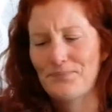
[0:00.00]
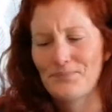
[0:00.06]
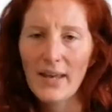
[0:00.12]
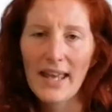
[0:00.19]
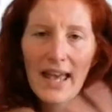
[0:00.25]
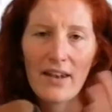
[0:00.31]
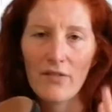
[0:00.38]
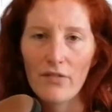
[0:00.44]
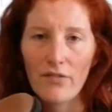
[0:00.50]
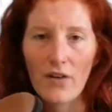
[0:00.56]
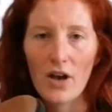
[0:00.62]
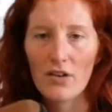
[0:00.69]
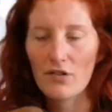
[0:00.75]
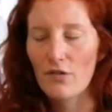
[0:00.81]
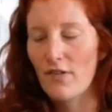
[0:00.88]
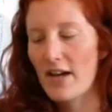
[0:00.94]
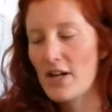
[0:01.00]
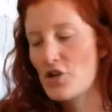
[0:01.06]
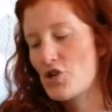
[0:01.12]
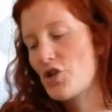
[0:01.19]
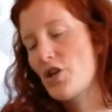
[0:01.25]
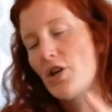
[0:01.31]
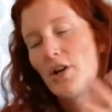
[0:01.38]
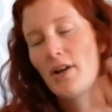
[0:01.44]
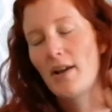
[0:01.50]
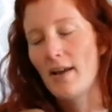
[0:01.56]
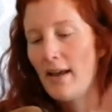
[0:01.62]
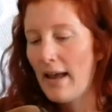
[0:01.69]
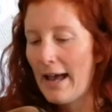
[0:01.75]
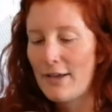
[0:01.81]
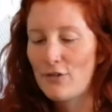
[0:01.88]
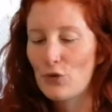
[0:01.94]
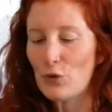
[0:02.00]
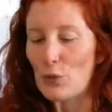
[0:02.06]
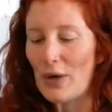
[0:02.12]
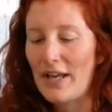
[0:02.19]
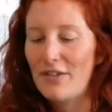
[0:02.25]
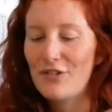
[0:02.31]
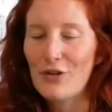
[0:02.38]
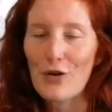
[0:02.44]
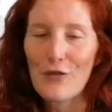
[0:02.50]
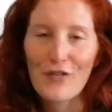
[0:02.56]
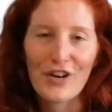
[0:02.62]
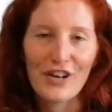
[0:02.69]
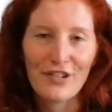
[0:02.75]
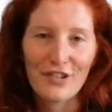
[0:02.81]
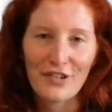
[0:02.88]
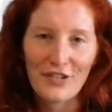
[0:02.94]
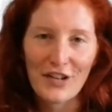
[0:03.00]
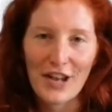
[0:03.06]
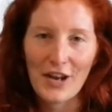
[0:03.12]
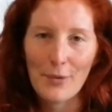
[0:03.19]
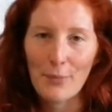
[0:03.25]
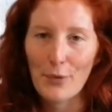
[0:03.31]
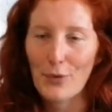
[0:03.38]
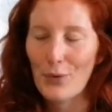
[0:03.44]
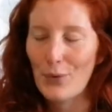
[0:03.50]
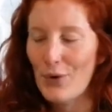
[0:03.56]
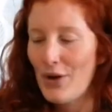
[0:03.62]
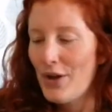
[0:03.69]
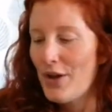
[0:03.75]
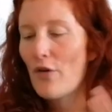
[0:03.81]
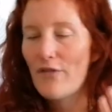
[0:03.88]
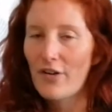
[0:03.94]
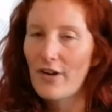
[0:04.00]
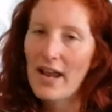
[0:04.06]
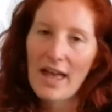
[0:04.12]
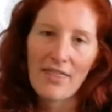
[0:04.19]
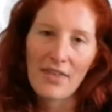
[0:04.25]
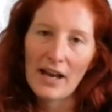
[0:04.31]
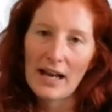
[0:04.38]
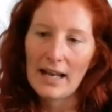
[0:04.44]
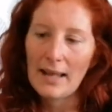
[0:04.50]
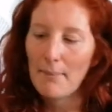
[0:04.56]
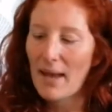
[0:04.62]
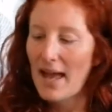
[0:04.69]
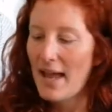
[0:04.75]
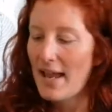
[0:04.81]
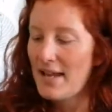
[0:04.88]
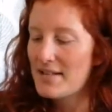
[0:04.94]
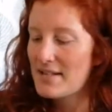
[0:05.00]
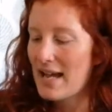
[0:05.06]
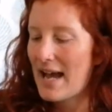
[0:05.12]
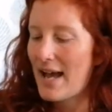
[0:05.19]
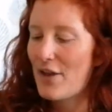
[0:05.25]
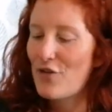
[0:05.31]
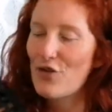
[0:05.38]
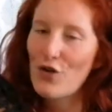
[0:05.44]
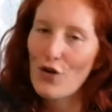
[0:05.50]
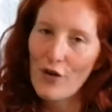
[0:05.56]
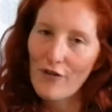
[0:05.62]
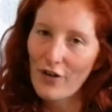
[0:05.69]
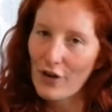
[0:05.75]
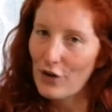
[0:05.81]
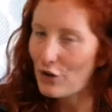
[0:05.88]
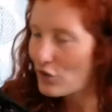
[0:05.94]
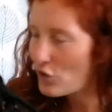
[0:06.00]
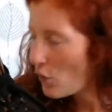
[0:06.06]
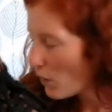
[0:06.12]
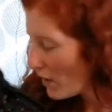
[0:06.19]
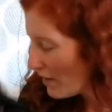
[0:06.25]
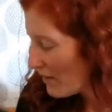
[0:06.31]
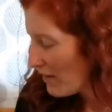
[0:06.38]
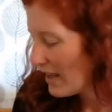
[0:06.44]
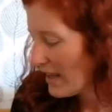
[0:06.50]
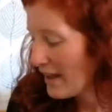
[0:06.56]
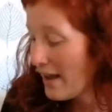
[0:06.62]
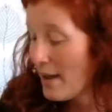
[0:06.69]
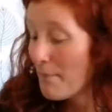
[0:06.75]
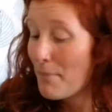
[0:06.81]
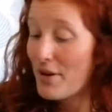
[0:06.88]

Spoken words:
So again, fast fashion, as always, not very sustainable, not very ethically made, and not very good quality.